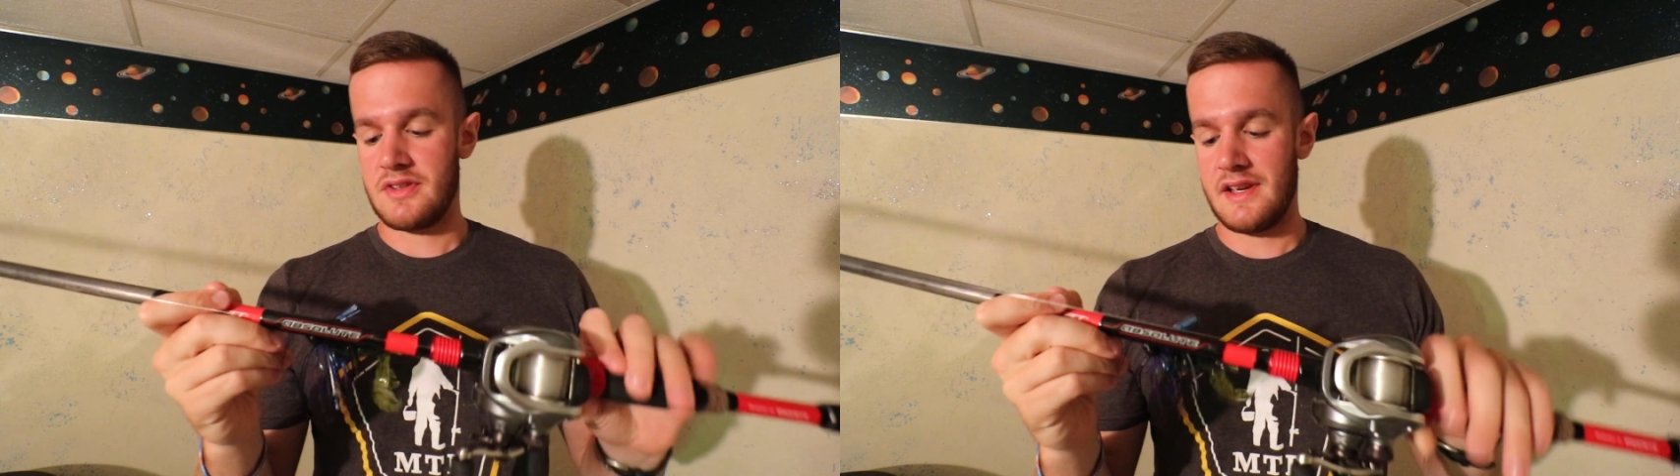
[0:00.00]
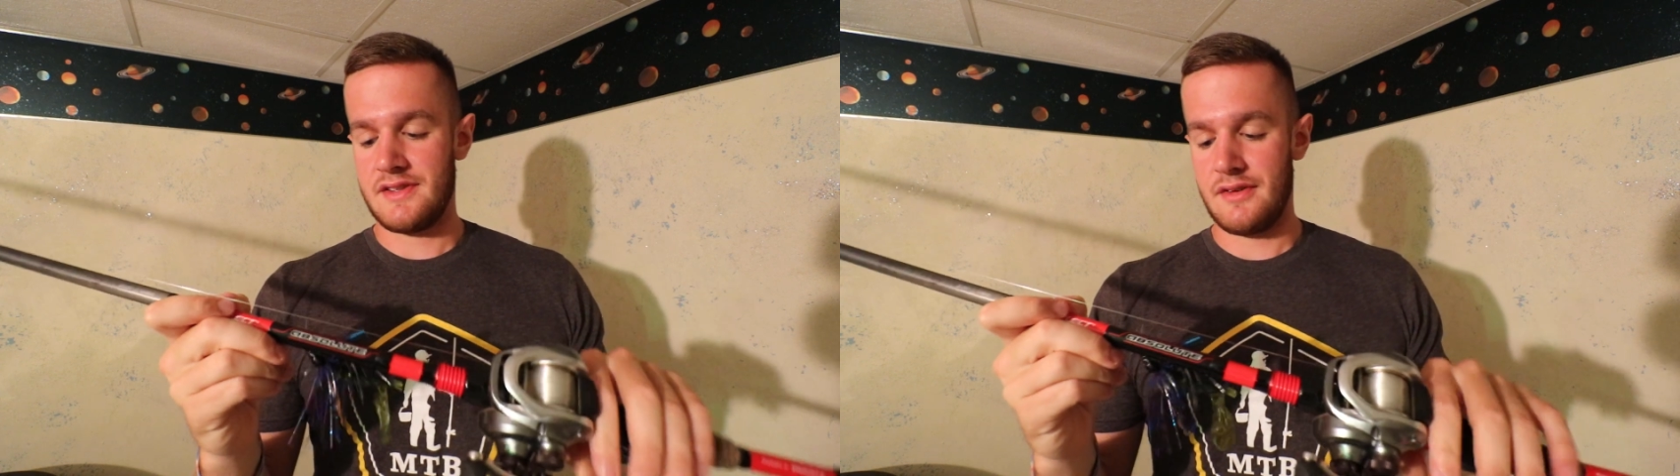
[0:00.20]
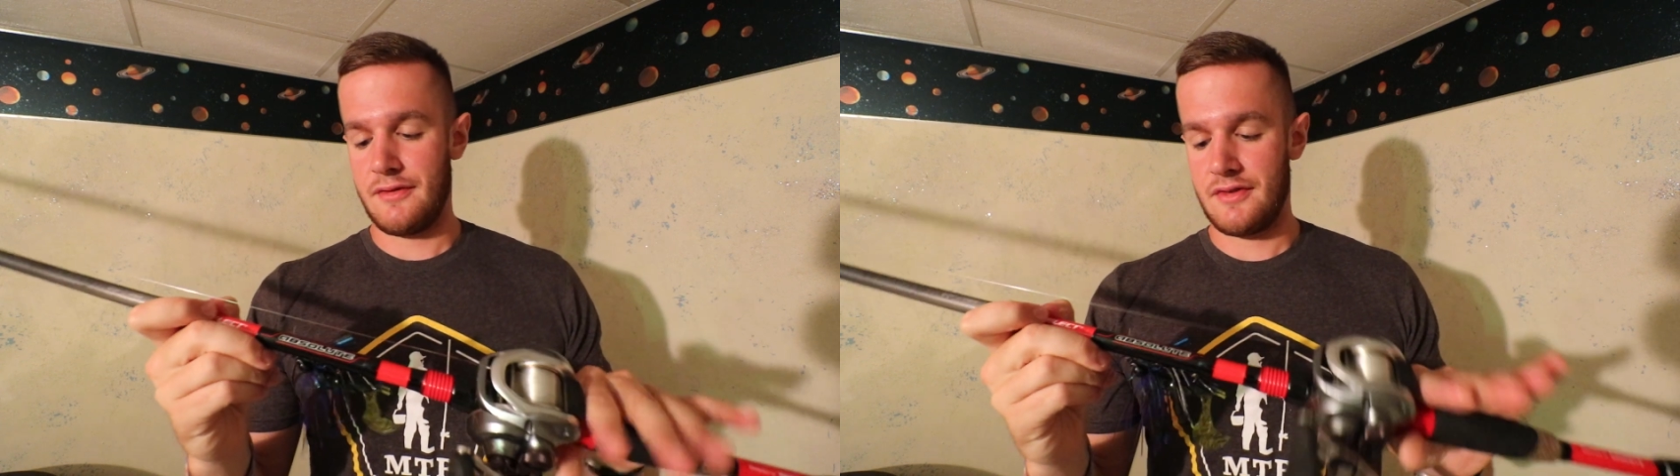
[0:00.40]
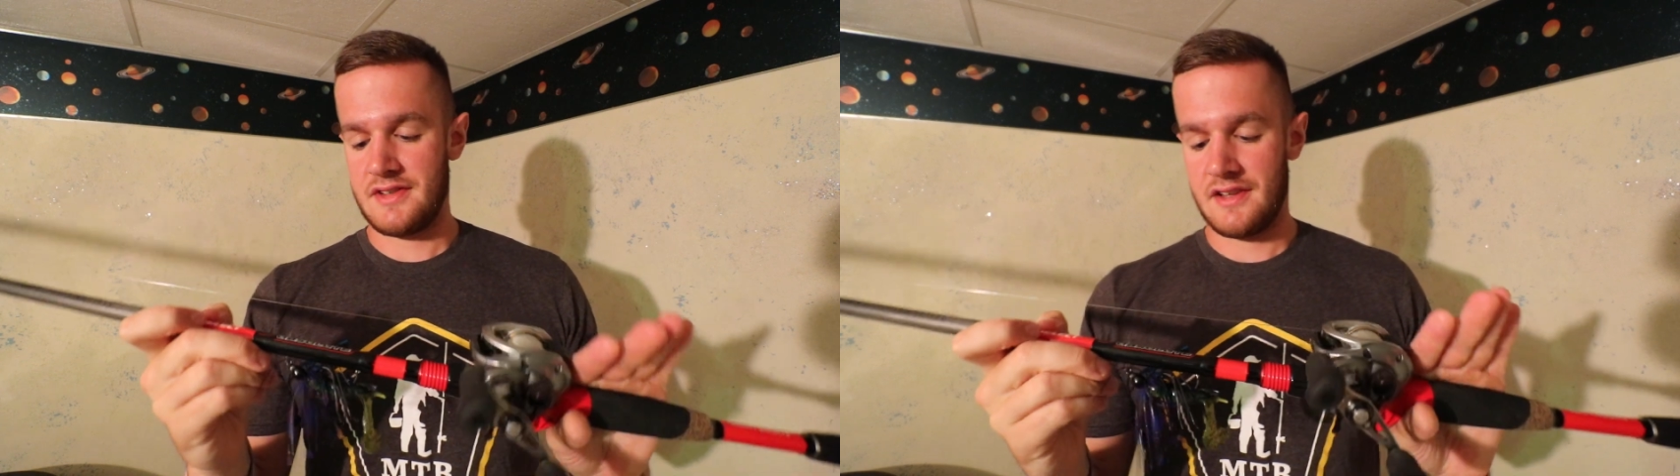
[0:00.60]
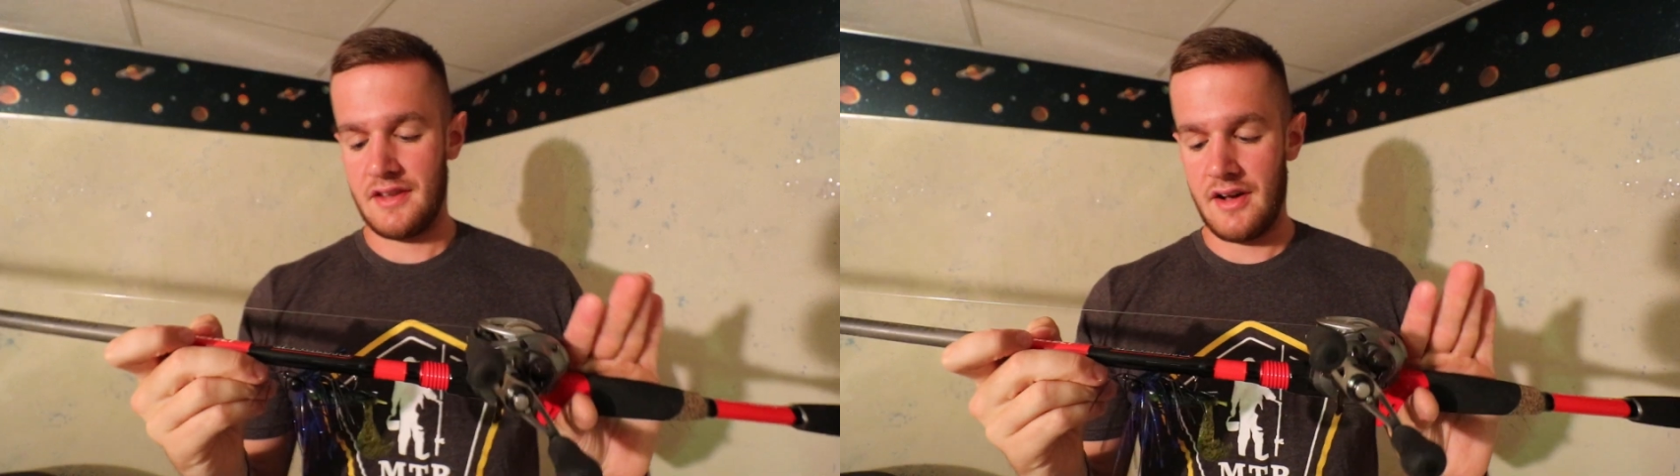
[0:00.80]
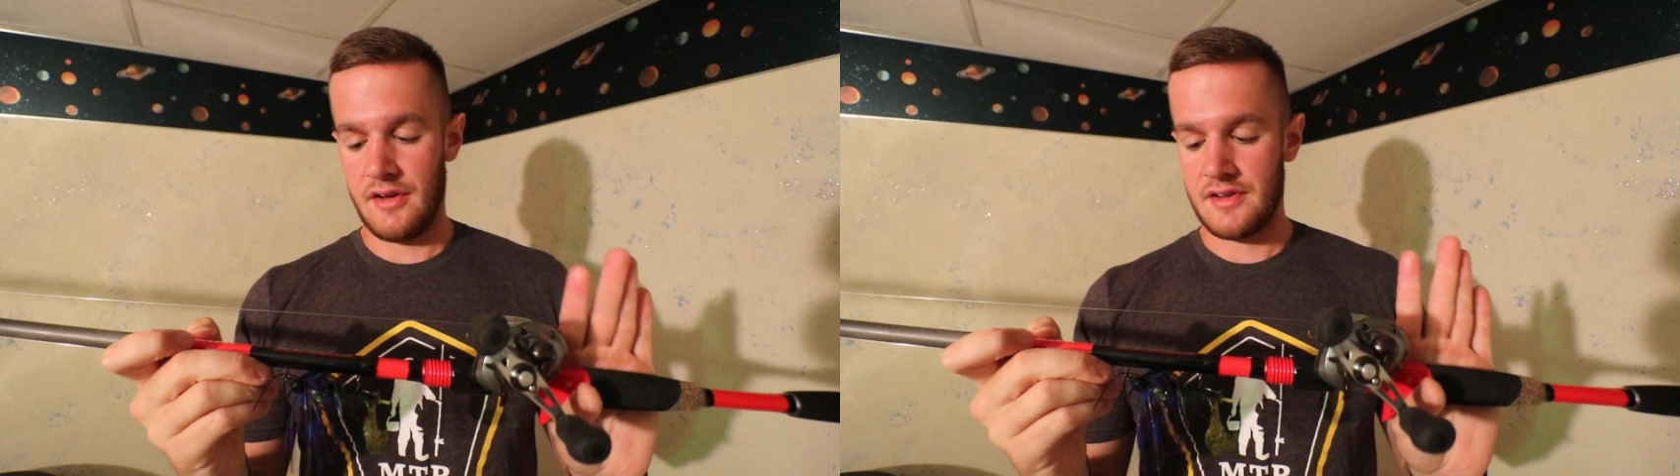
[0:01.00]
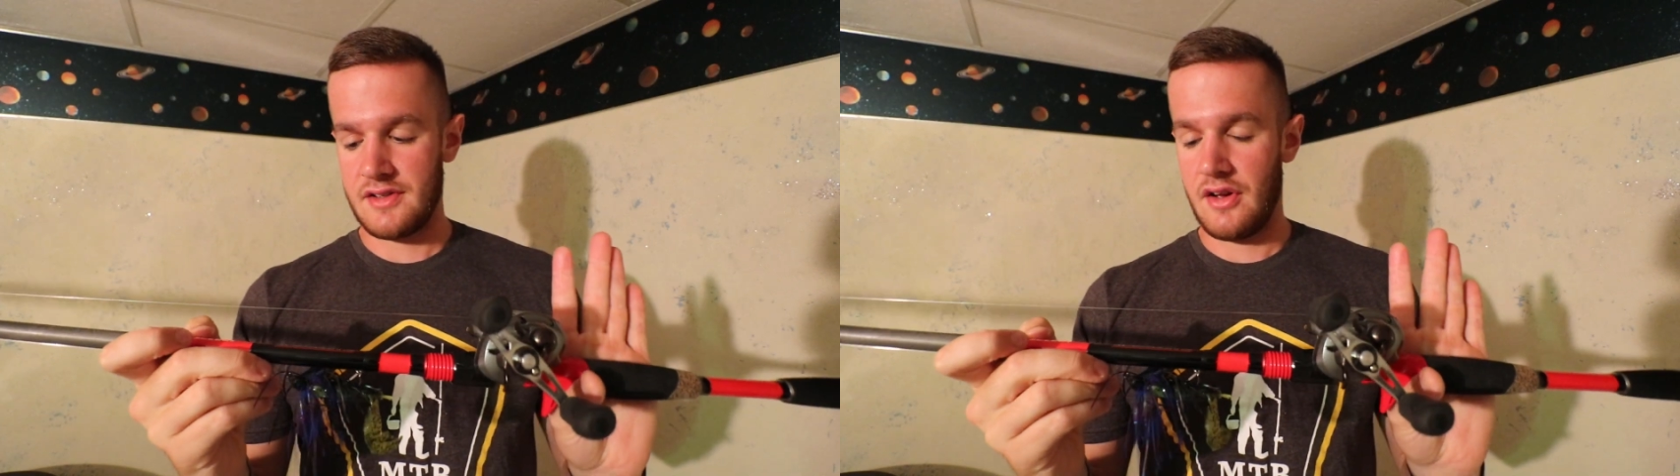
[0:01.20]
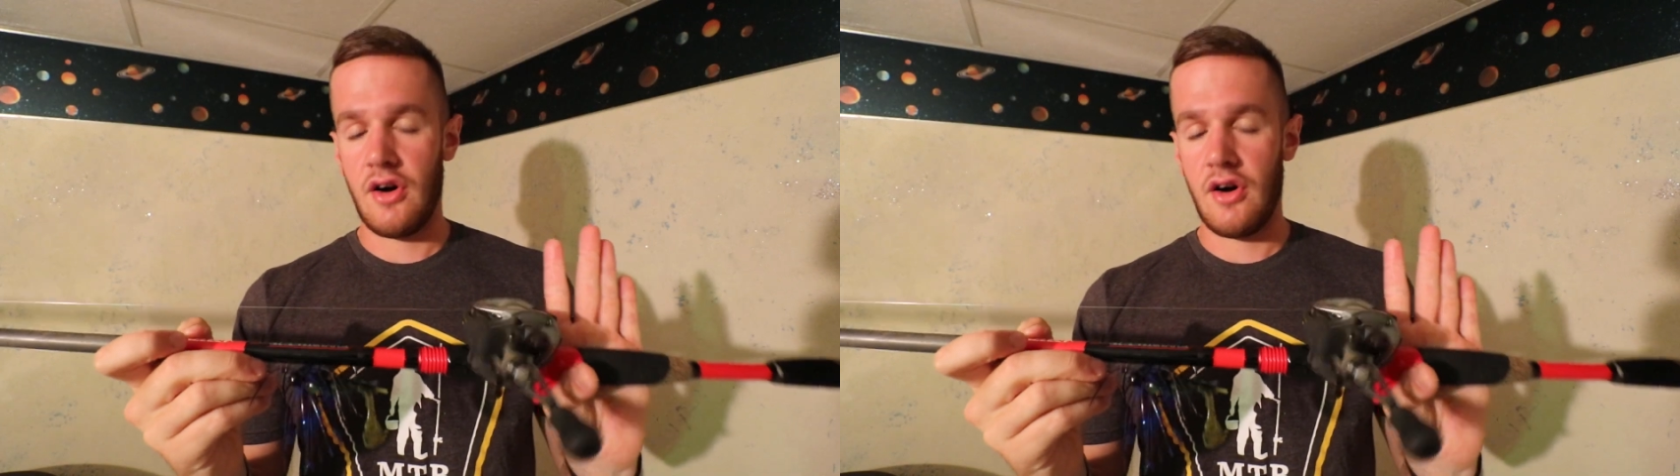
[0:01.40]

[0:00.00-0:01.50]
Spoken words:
sensitive for $60.